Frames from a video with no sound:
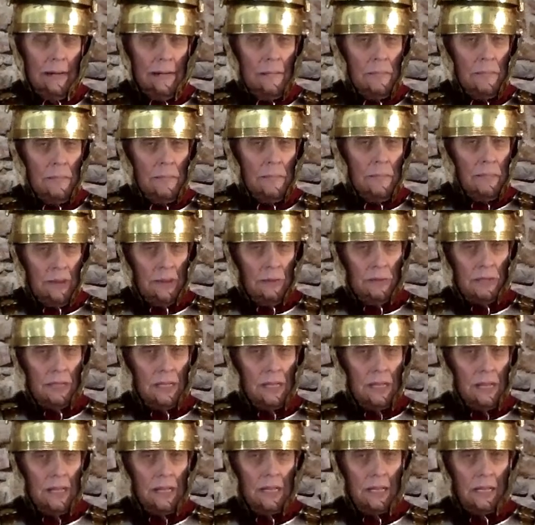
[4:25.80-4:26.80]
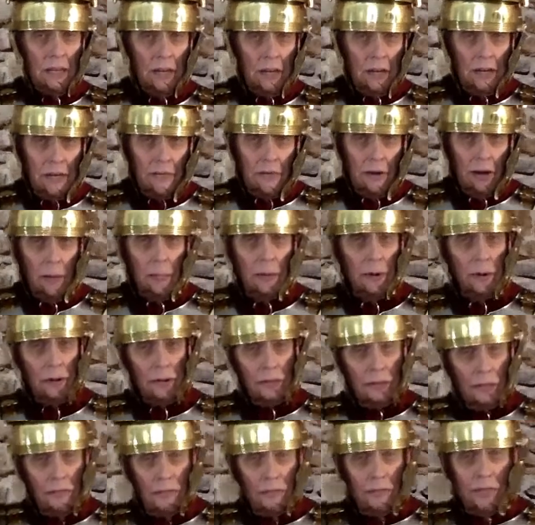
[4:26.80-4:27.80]
But there was another kind of armor. I'm
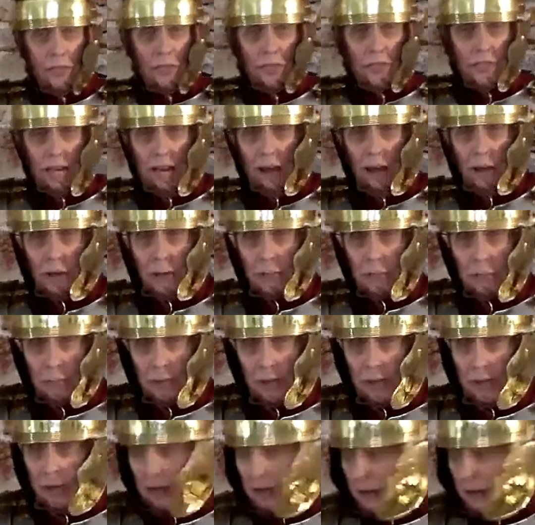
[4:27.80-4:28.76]
going to reach down and pick it up